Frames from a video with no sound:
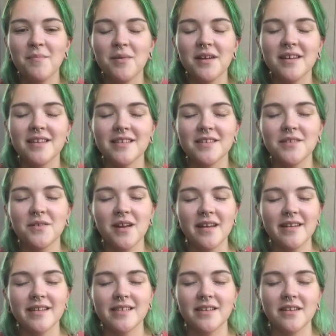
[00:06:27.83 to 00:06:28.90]
But so
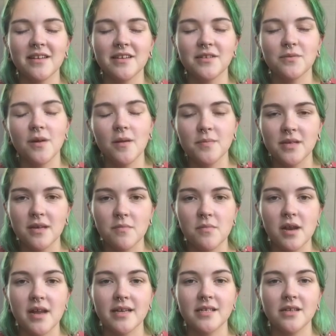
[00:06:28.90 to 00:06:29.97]
not necessarily interrupting,
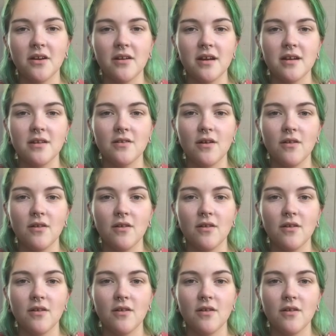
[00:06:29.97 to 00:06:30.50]
but I started,